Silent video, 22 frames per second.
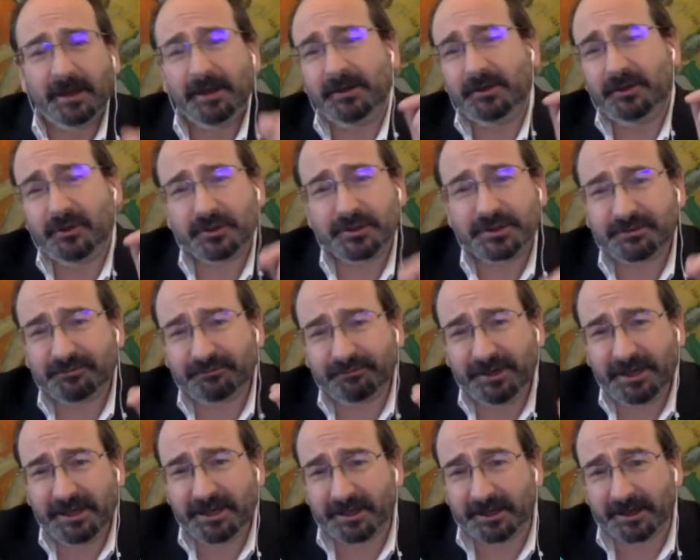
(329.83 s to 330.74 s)
And Costa
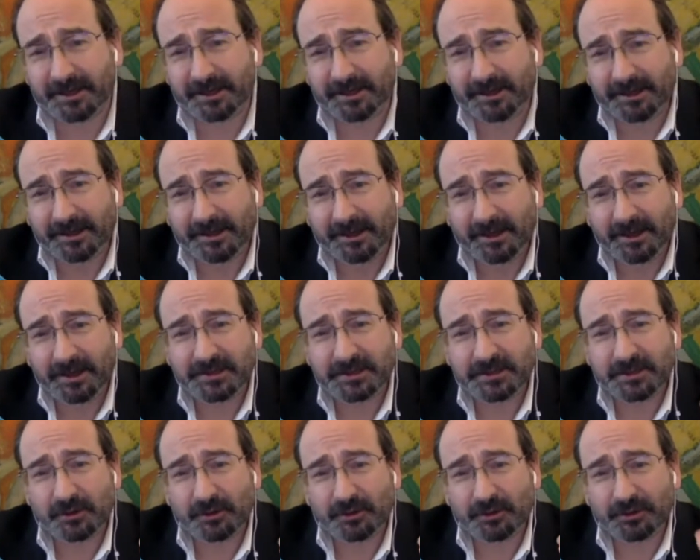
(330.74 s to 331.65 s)
Rica has
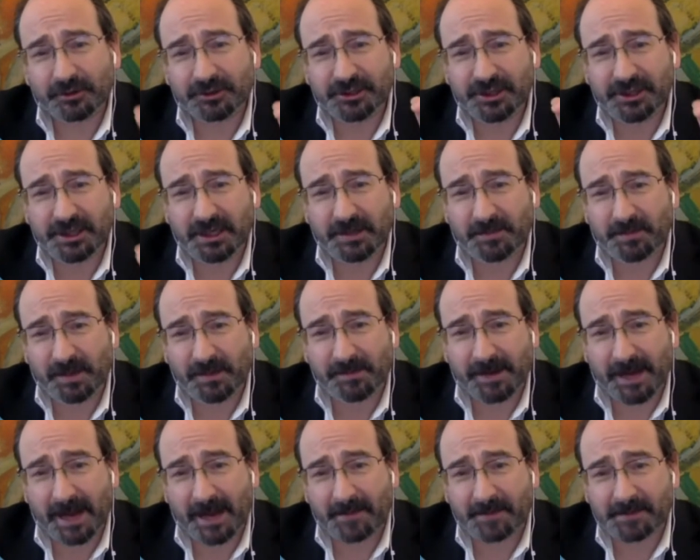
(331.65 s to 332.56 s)
got a G D P
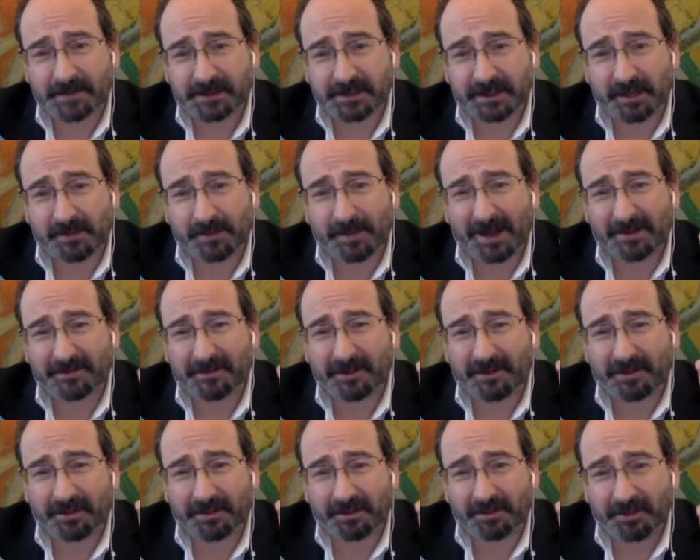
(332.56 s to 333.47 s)
per capita about the
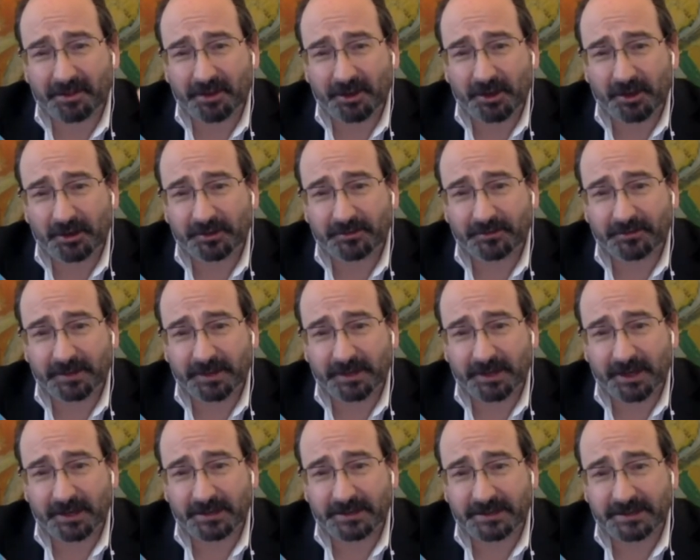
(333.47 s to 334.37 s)
third of the
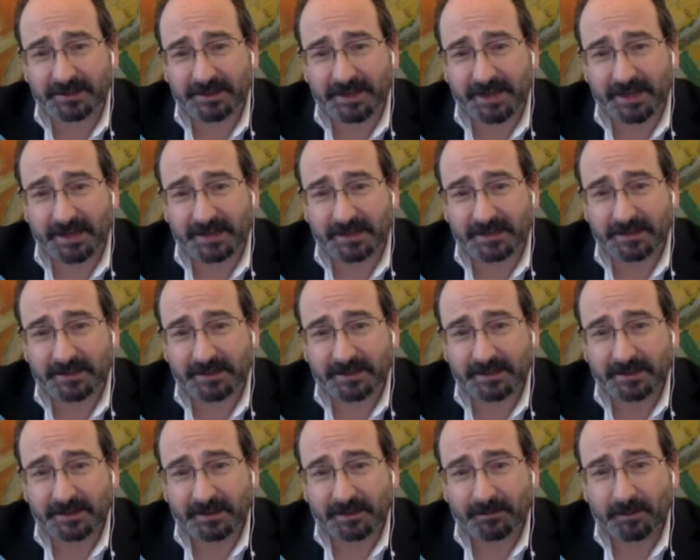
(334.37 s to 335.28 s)
United States
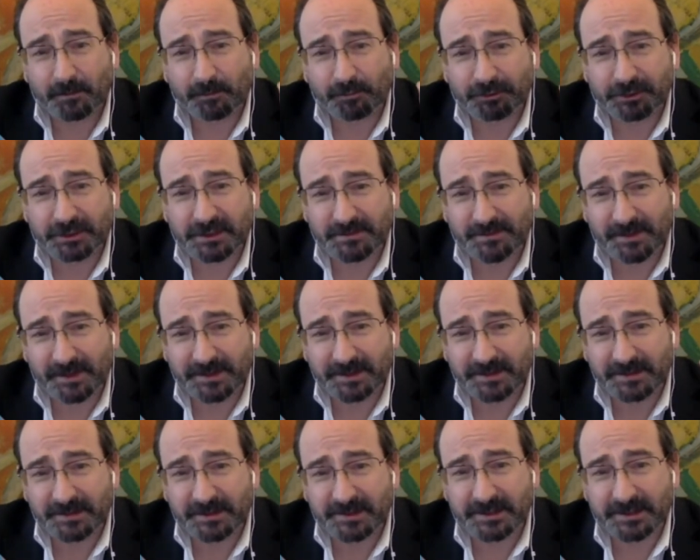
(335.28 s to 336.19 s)
for pretty much
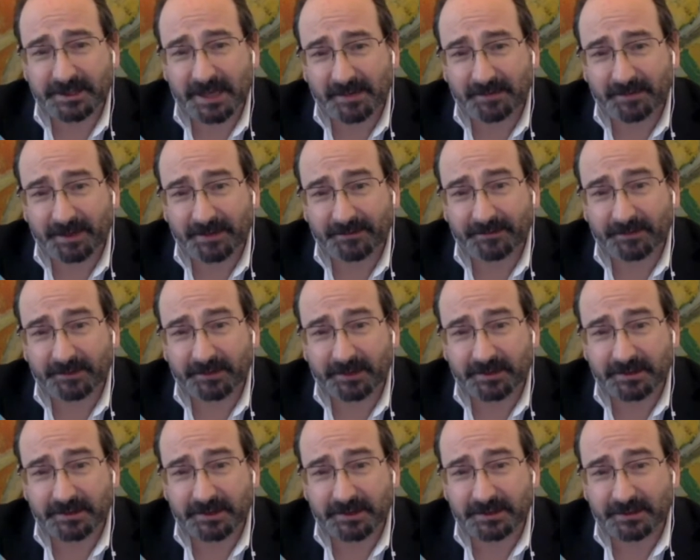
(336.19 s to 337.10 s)
the same level
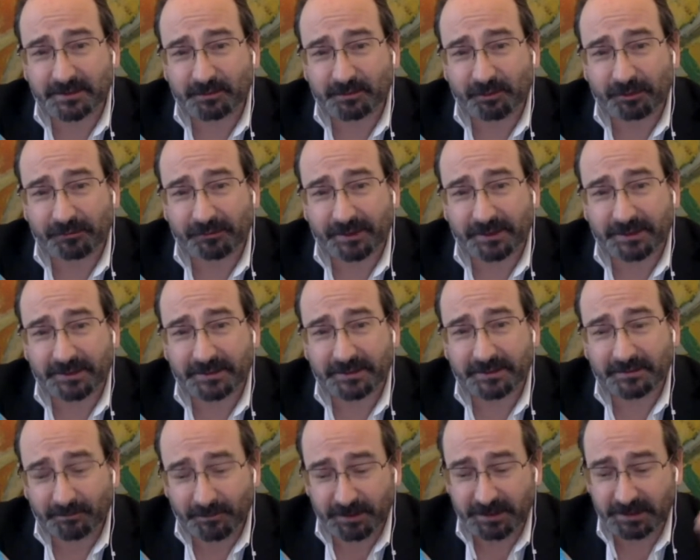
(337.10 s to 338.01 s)
of social progress.
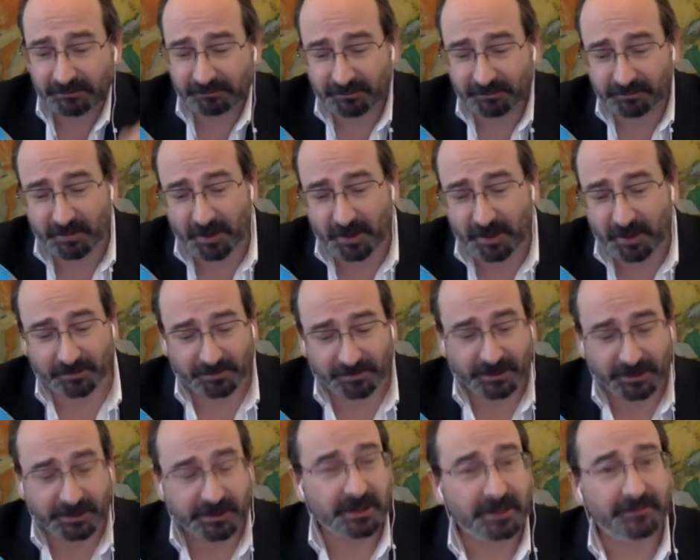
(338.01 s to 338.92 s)
It's a
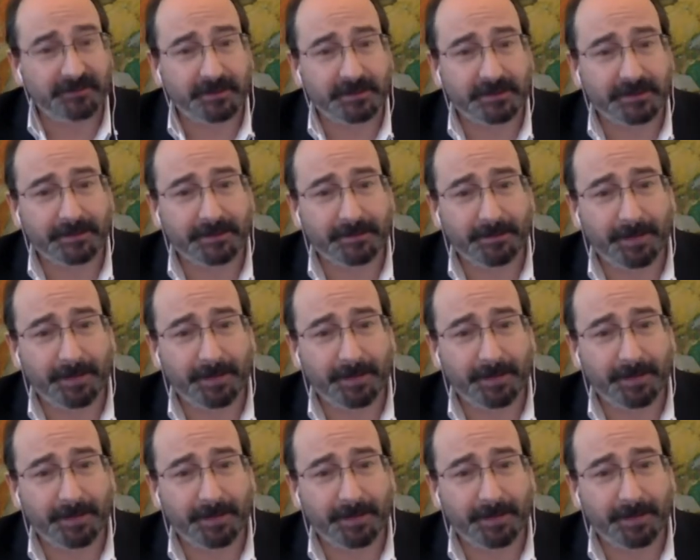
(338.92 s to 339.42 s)
remarkable achievement.